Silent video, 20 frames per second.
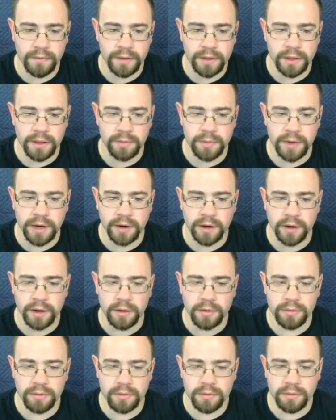the other pair
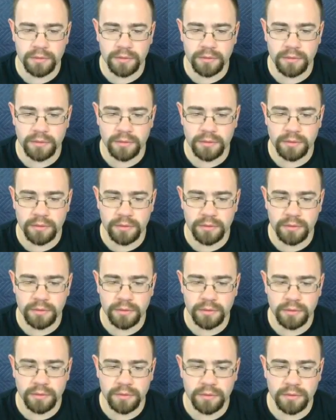go?
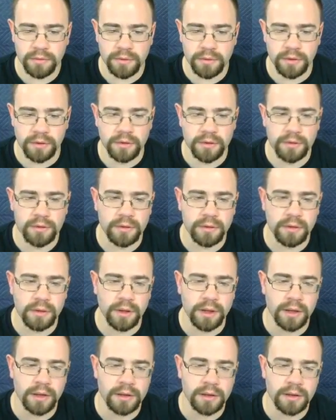Oh,
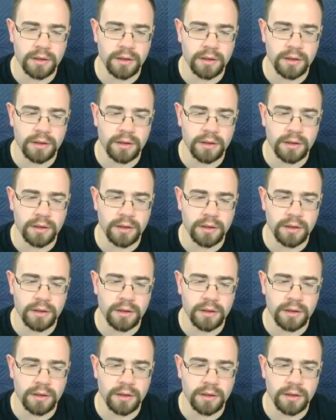okay.